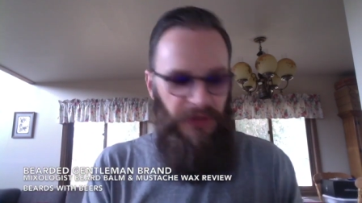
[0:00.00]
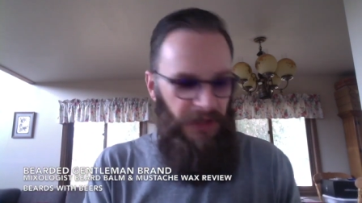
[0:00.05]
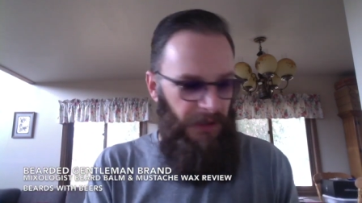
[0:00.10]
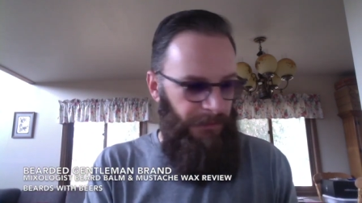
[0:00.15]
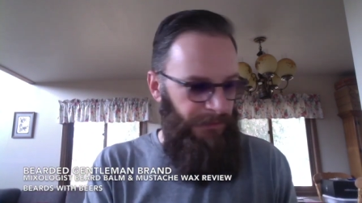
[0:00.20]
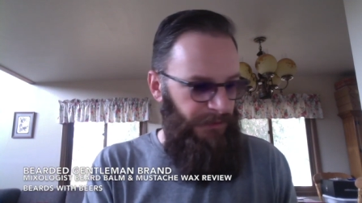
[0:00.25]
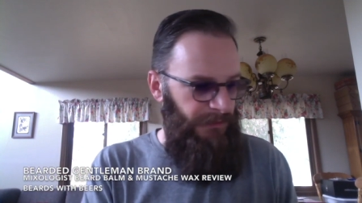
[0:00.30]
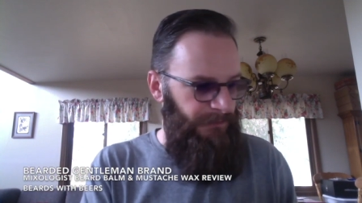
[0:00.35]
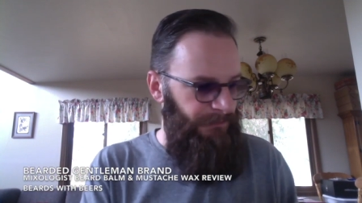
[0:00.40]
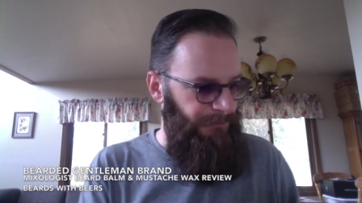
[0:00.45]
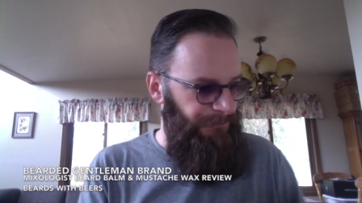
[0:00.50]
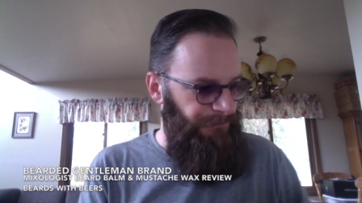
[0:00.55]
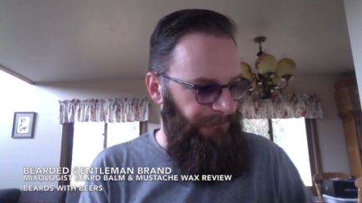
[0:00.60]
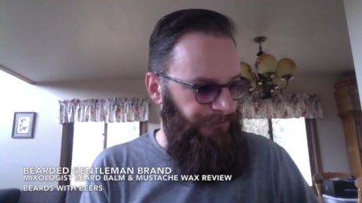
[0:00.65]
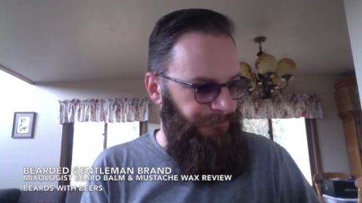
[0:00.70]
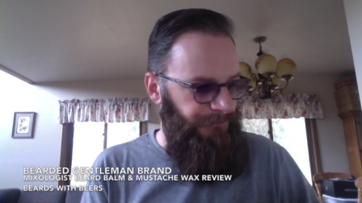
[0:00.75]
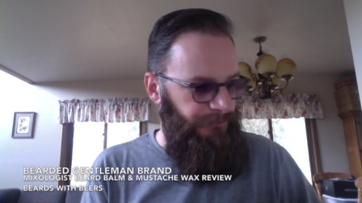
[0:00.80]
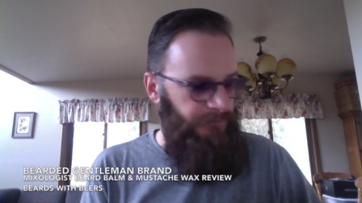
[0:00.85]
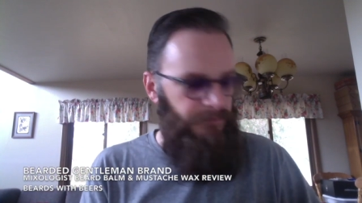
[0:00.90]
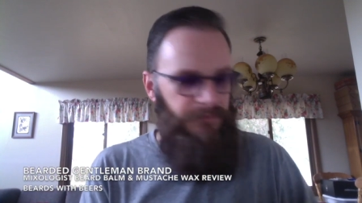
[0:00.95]
lip.
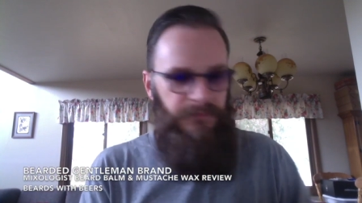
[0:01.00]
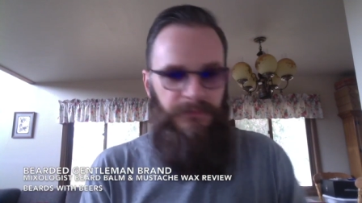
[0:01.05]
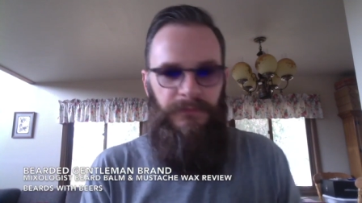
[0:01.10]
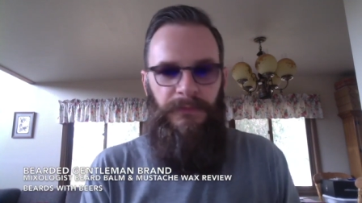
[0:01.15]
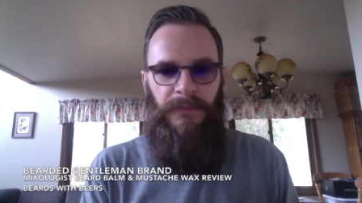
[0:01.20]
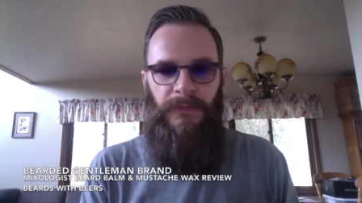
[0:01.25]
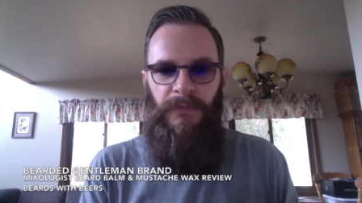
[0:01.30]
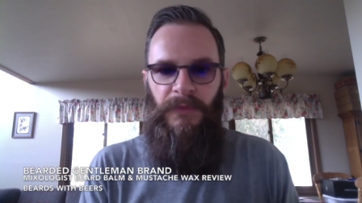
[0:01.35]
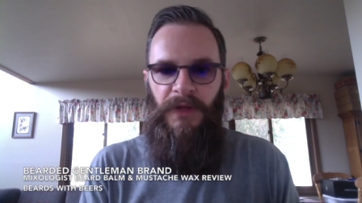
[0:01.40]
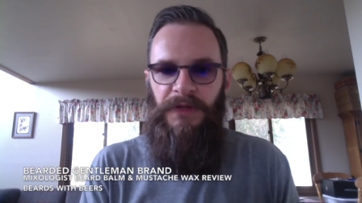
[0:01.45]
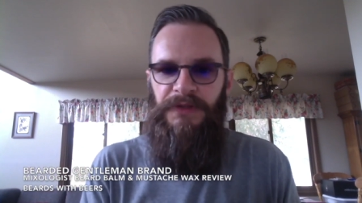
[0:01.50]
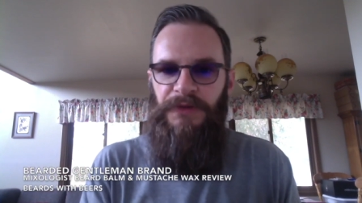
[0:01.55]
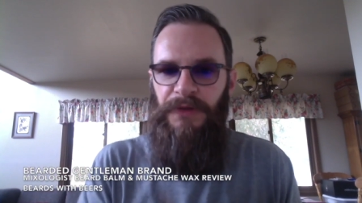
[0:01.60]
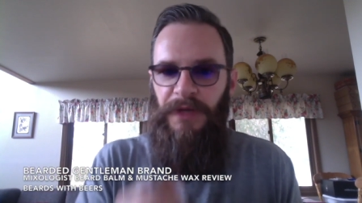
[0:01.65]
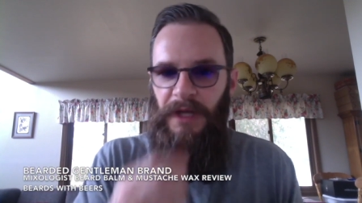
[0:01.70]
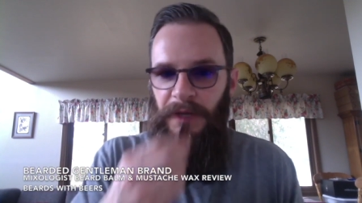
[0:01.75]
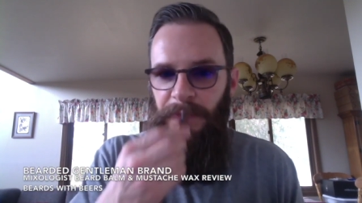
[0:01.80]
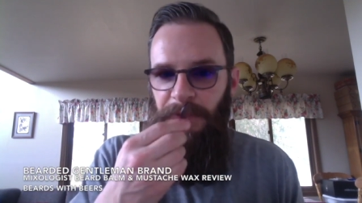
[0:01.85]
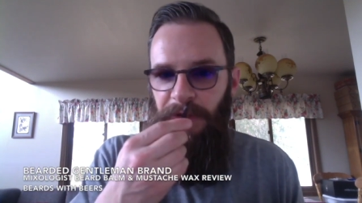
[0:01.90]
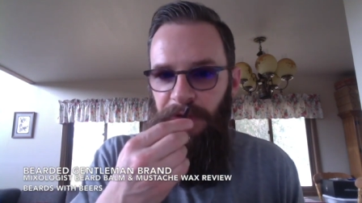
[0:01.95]
So
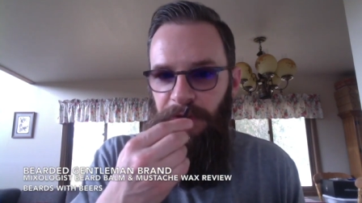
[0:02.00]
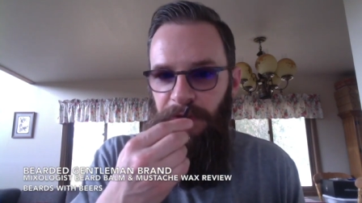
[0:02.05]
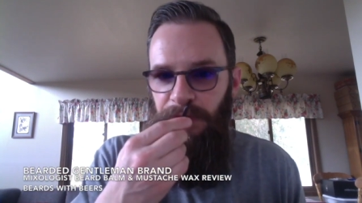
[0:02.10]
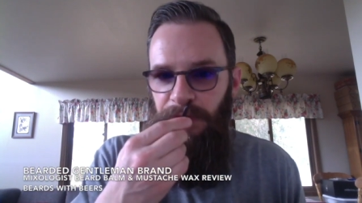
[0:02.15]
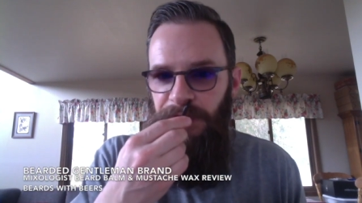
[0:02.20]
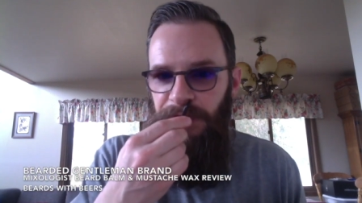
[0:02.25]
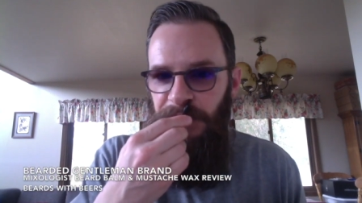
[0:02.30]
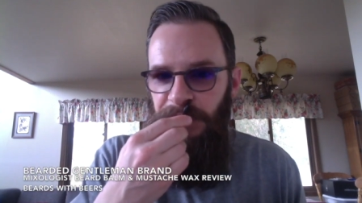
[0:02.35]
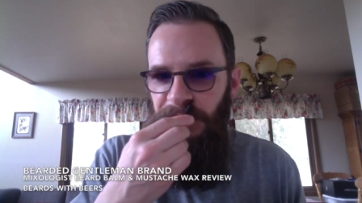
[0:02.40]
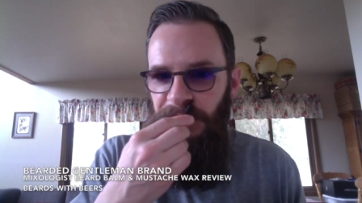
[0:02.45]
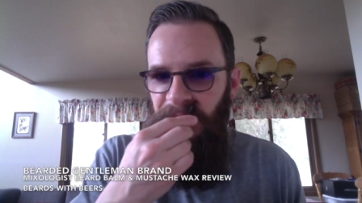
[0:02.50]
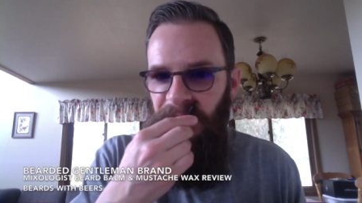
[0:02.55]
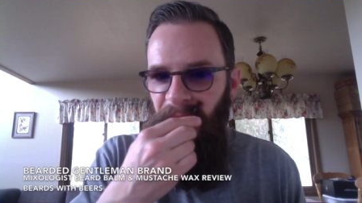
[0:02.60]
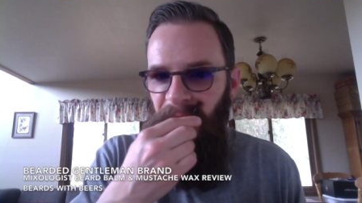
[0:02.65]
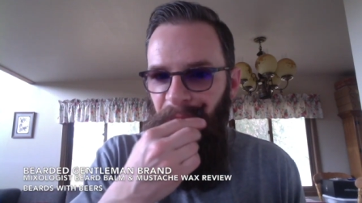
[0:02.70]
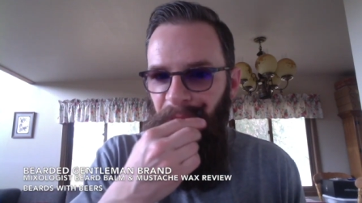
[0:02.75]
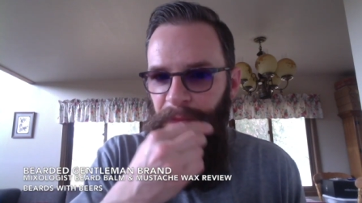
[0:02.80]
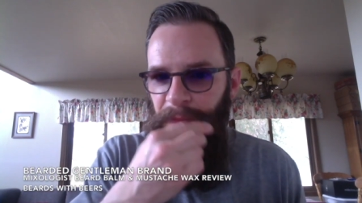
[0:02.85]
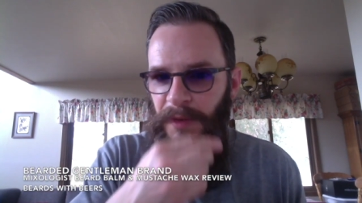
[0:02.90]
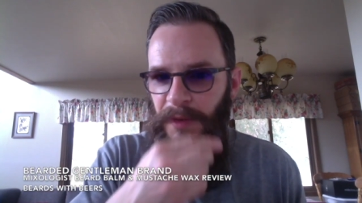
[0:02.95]
again, I'm going to use the
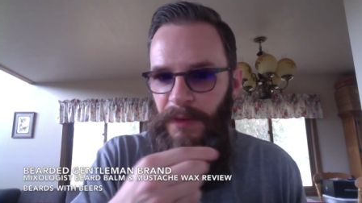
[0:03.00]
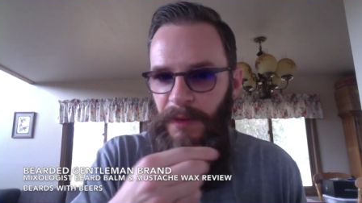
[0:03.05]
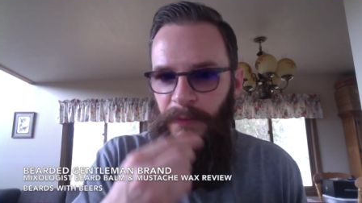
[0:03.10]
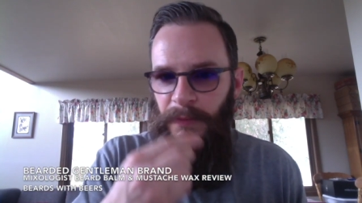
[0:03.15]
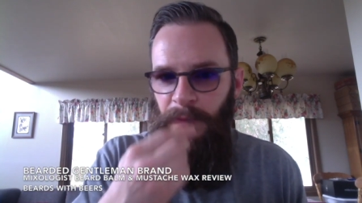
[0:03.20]
comb